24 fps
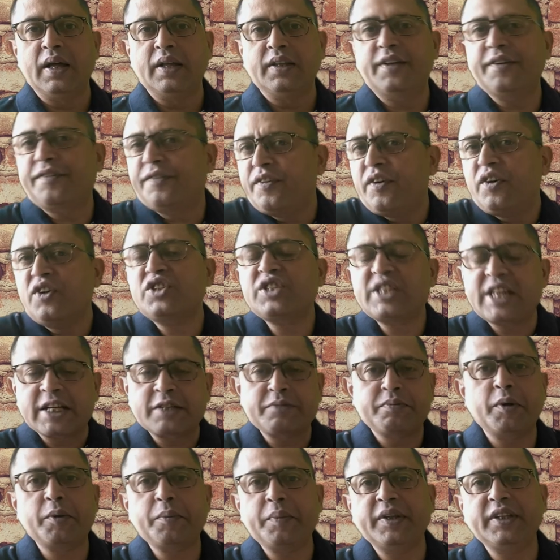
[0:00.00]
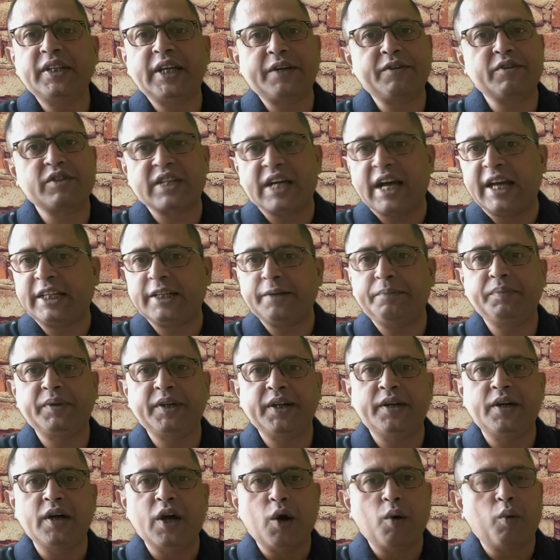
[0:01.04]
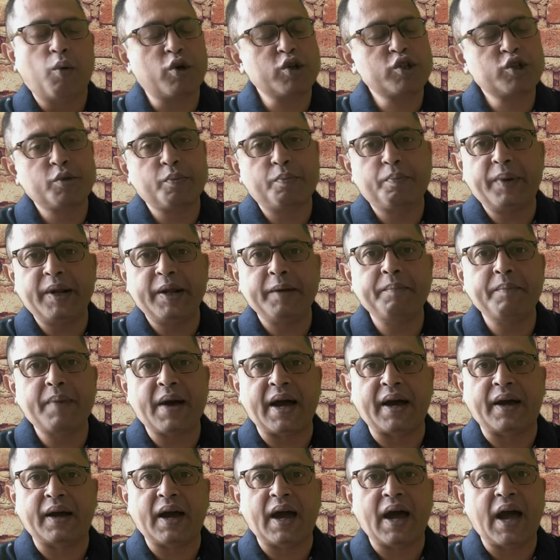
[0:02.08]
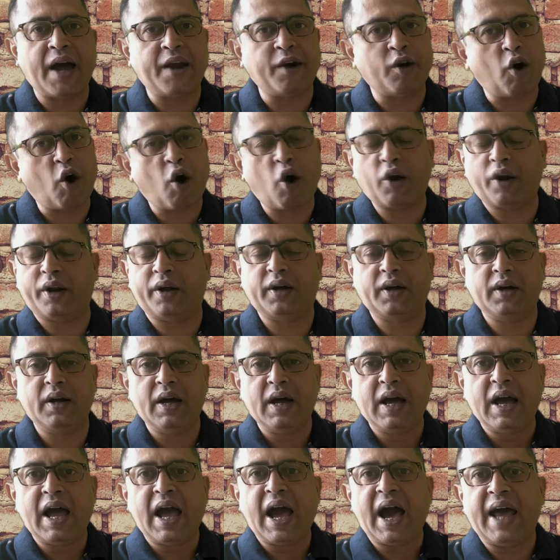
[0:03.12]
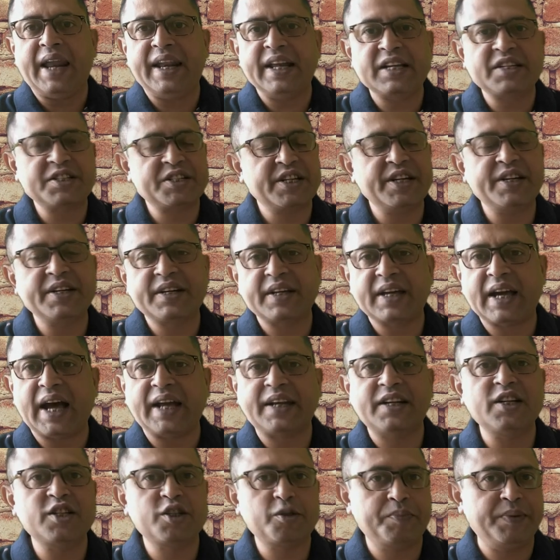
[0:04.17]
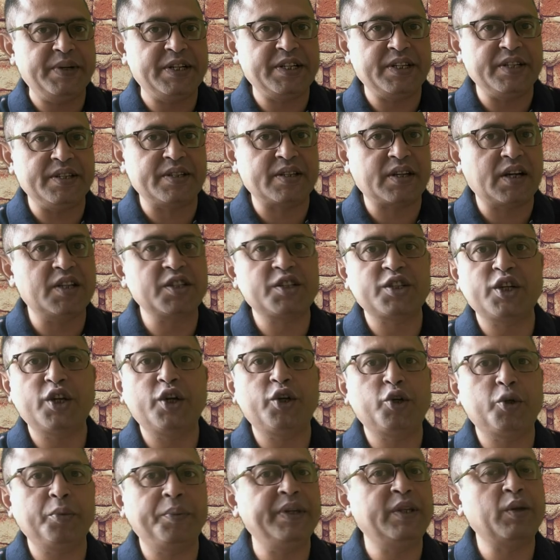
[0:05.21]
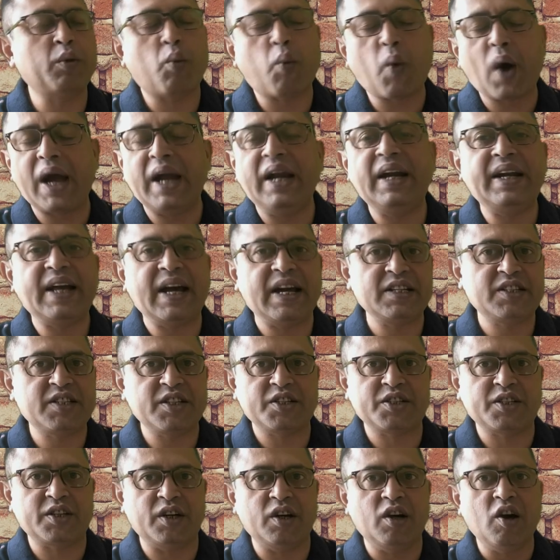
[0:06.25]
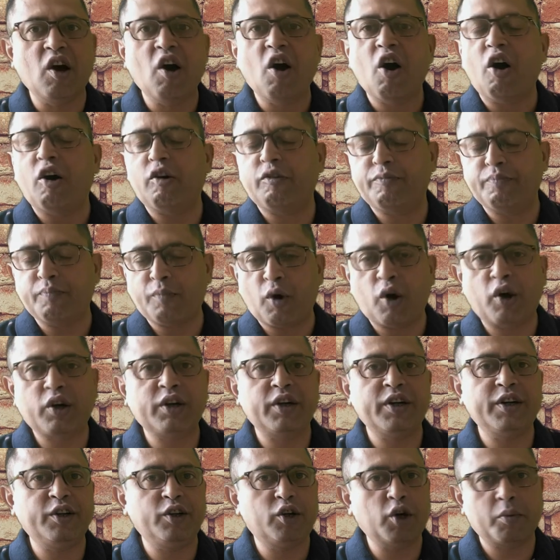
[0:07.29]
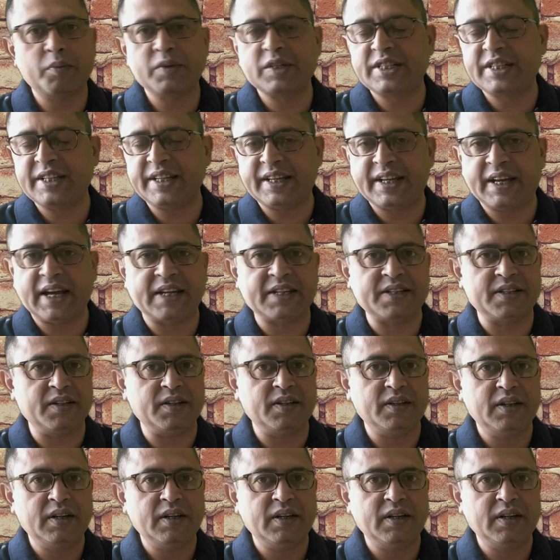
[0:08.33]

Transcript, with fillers: The first experiment that was attempted was to bring back an auroch, an extinct cattle species considered to be the wild ancestor of modern domestic cattle.